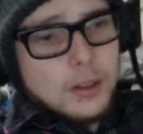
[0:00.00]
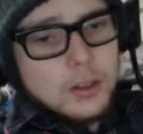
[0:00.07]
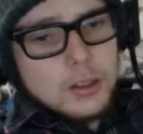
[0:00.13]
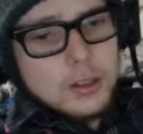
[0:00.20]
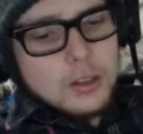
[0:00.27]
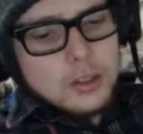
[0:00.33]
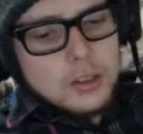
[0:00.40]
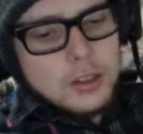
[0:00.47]

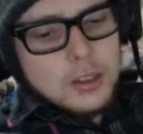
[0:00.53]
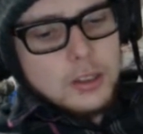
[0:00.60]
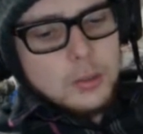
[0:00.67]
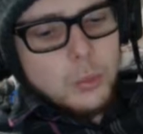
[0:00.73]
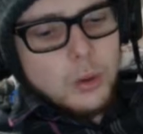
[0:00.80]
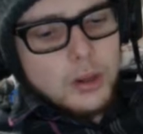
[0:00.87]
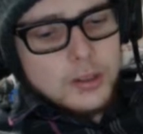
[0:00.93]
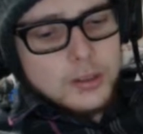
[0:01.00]
she
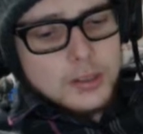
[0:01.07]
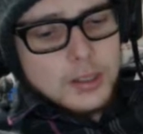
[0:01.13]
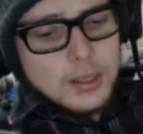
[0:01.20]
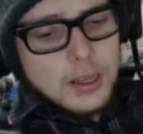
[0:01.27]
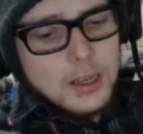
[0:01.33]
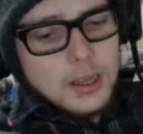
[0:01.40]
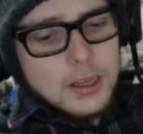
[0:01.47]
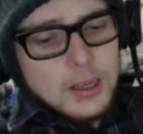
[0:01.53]
was
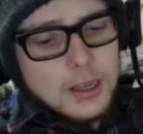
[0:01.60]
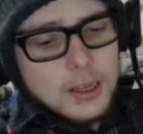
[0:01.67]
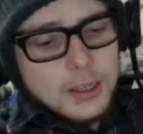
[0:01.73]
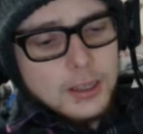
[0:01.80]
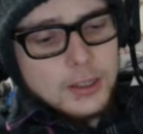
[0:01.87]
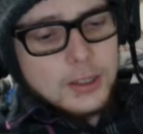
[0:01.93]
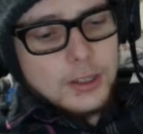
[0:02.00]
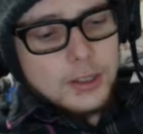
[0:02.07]

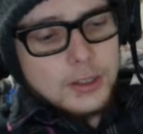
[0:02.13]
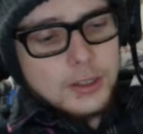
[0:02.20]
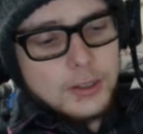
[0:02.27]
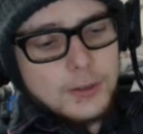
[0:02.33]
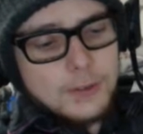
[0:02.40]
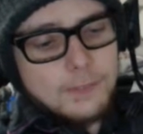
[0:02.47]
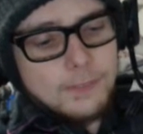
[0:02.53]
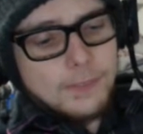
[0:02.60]

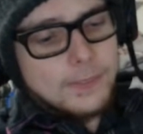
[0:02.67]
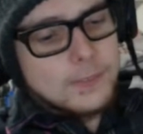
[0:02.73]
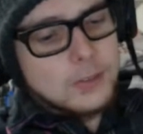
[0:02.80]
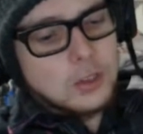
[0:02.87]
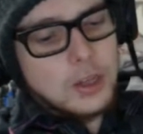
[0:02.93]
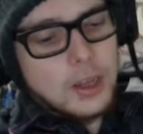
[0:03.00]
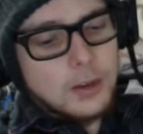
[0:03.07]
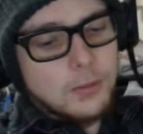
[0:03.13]

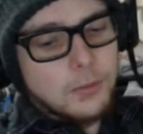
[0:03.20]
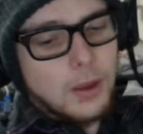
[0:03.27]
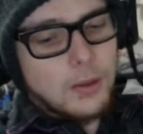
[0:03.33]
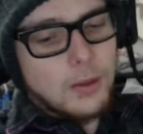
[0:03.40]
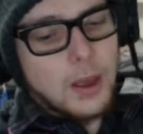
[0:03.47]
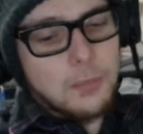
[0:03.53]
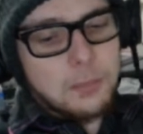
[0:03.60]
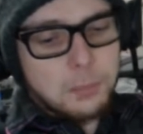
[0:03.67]
she had
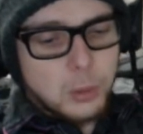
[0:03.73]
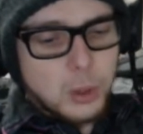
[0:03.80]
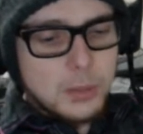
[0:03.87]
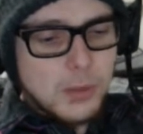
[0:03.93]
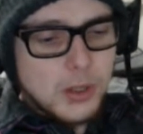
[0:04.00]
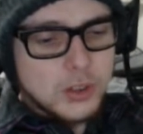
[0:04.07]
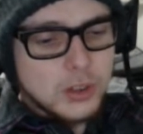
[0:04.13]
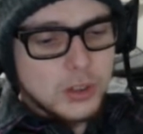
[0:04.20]
a pretty
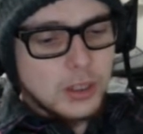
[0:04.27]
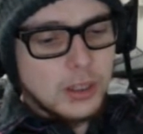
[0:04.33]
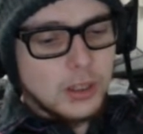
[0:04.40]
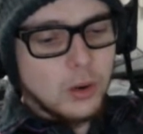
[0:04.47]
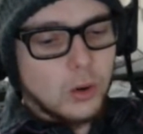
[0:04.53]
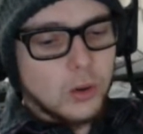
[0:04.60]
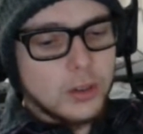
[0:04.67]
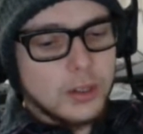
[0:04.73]
much an
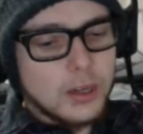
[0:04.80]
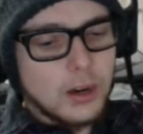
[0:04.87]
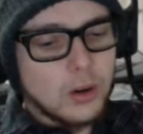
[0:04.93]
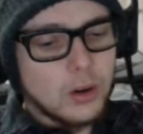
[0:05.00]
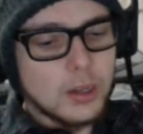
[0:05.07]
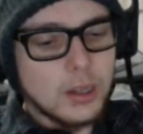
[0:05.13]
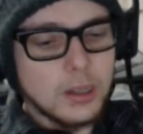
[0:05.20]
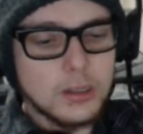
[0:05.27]

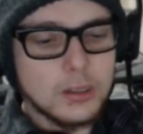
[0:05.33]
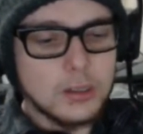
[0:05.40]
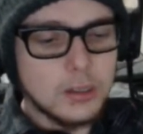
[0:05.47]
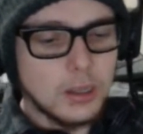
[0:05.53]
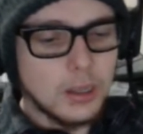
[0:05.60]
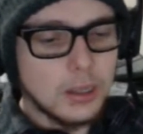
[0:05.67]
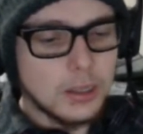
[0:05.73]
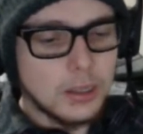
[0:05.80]
ordinary,
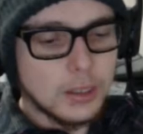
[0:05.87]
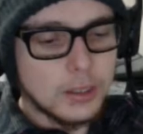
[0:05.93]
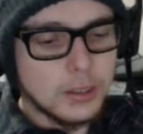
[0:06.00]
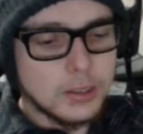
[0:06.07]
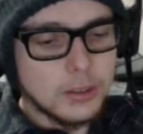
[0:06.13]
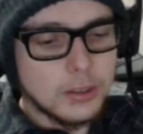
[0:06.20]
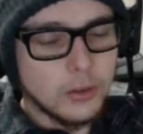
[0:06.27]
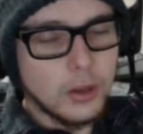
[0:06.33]

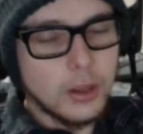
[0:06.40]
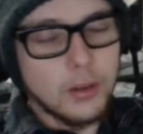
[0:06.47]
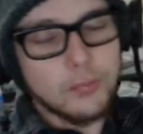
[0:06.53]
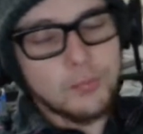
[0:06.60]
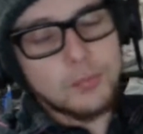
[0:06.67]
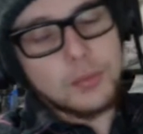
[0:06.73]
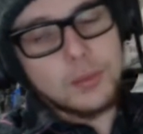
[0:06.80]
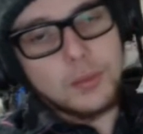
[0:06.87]

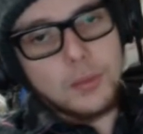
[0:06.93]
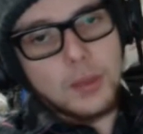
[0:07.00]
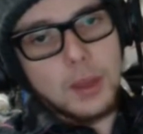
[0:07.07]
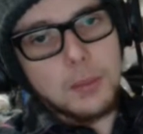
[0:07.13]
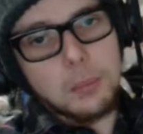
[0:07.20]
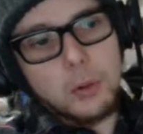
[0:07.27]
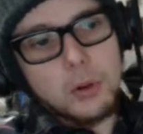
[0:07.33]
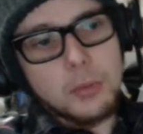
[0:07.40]

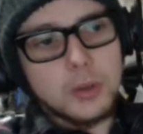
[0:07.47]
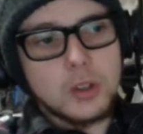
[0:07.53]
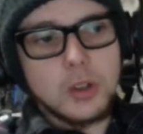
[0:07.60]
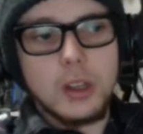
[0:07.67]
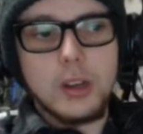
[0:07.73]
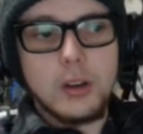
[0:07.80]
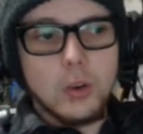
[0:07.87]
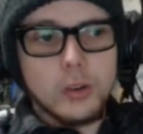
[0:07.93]
pretty much
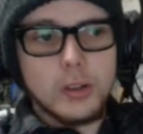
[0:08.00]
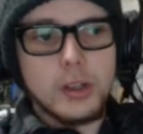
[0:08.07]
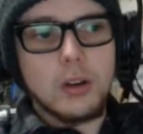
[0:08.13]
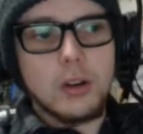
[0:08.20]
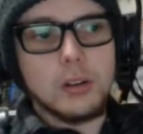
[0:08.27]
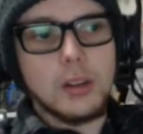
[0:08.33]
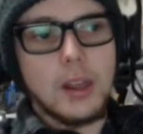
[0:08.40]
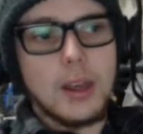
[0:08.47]
an
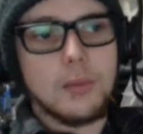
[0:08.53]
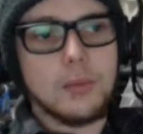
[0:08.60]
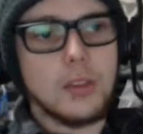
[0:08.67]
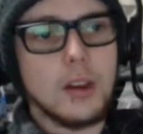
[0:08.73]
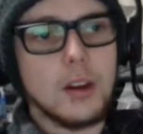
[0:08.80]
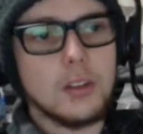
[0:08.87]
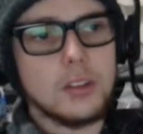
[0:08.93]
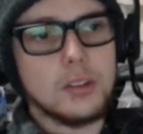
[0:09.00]
ordinary life
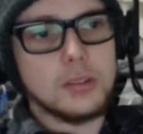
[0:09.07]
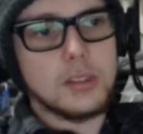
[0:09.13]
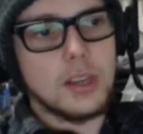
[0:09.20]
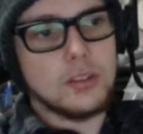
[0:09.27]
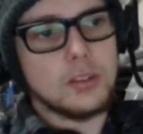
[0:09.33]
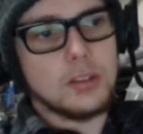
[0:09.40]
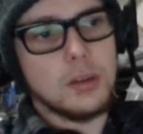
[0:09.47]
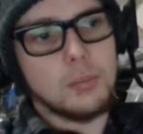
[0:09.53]
there. She was
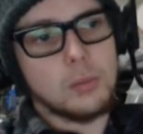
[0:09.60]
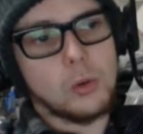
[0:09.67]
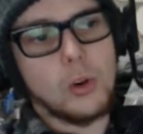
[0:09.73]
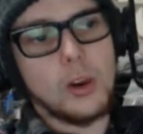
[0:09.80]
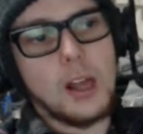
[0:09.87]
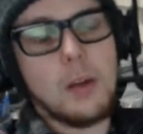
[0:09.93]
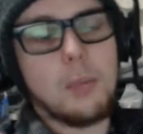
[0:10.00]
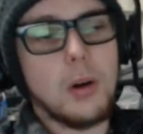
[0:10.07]
actually
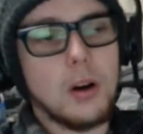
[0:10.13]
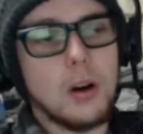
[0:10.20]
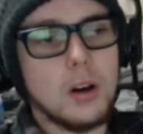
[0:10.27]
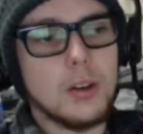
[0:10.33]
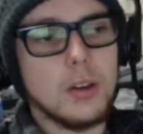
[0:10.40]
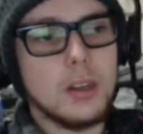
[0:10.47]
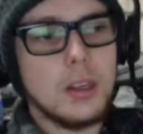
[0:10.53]
brought up on